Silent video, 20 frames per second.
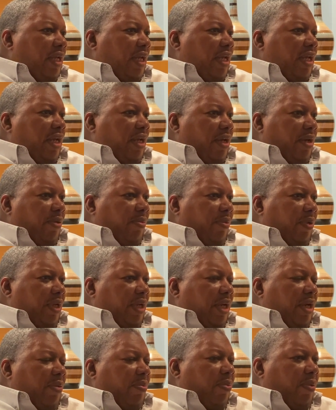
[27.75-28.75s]
hair
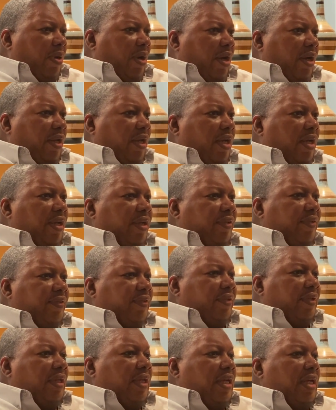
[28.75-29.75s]
products.